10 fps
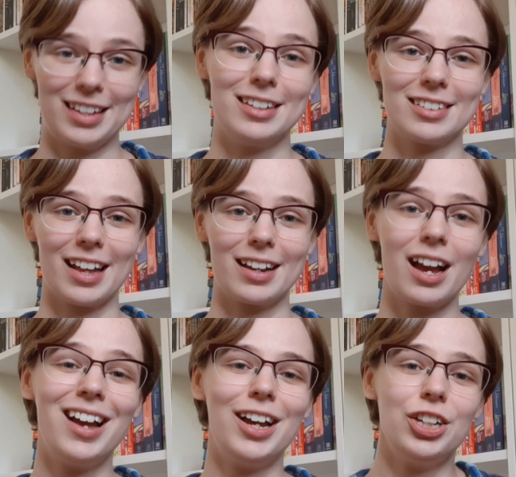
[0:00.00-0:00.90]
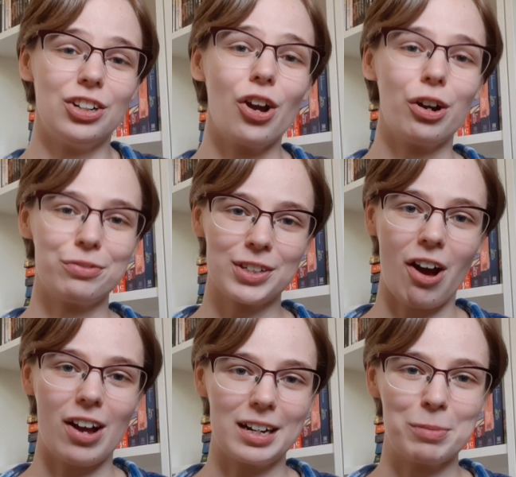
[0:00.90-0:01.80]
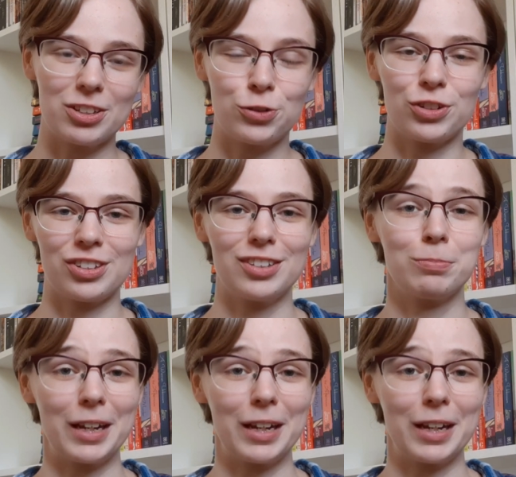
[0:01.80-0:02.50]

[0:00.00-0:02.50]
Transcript: He's like, if you got any mistresses,